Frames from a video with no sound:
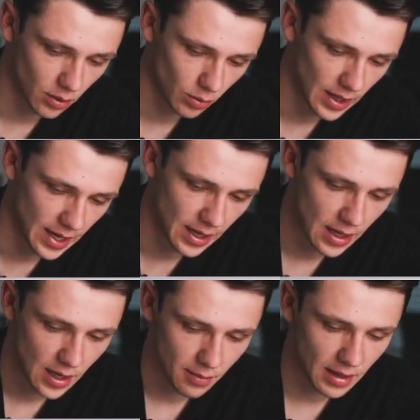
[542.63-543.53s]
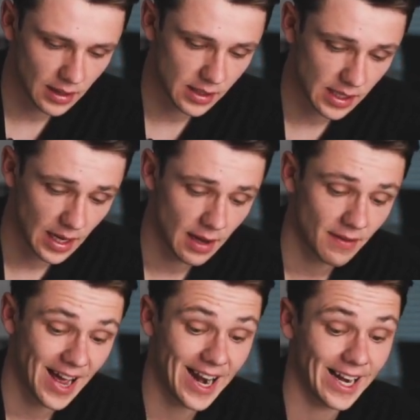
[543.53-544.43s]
okay, make the save, and then